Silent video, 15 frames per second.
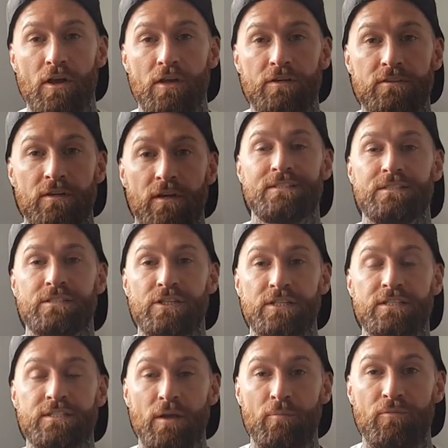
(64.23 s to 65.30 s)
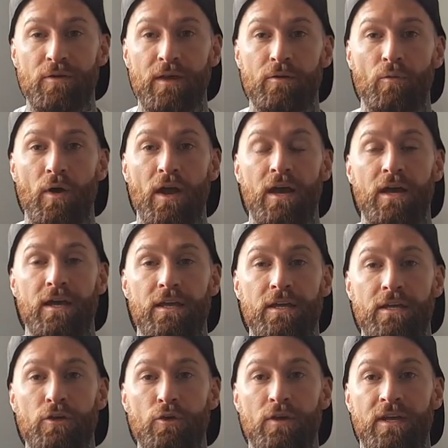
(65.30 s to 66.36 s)
arts. Just something where
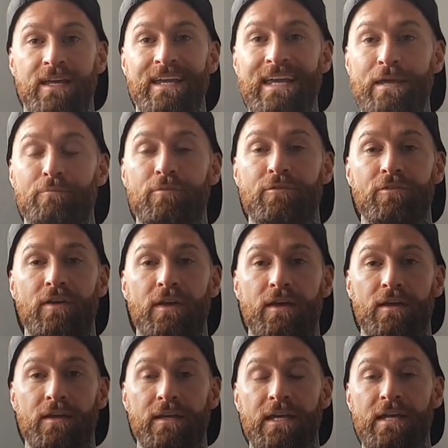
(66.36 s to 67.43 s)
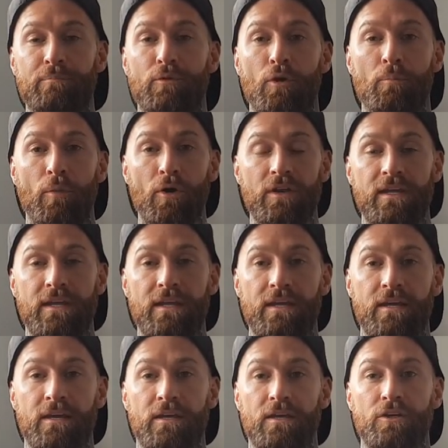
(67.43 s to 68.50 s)
you can keep fit, keep your
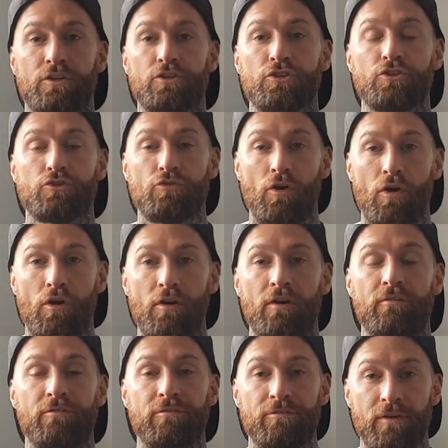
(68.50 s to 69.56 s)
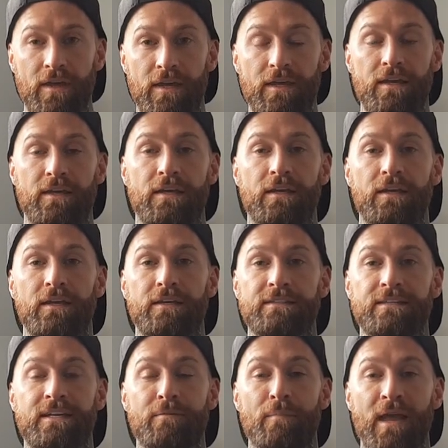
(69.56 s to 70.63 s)
body strong, fit, is
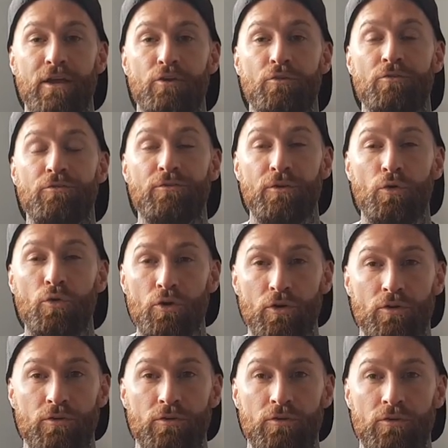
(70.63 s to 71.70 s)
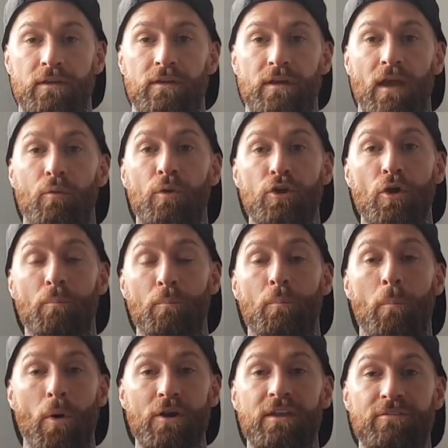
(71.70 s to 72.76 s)
going to make you feel good. And when your
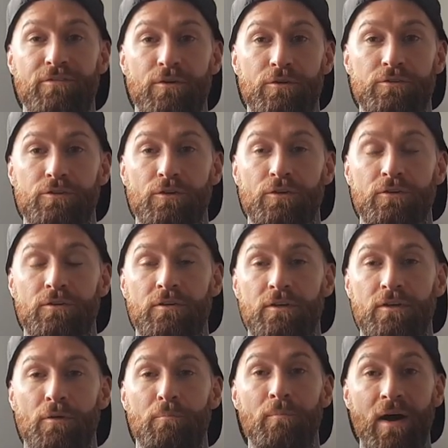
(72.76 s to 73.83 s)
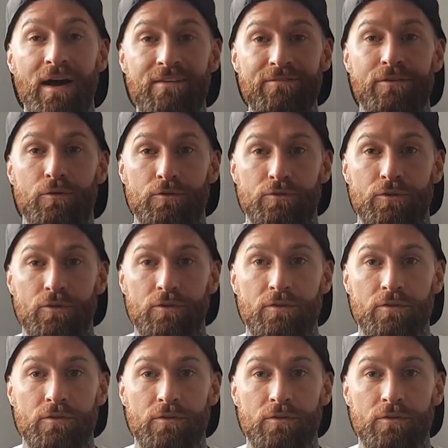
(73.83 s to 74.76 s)
body feels good, your mind feels good.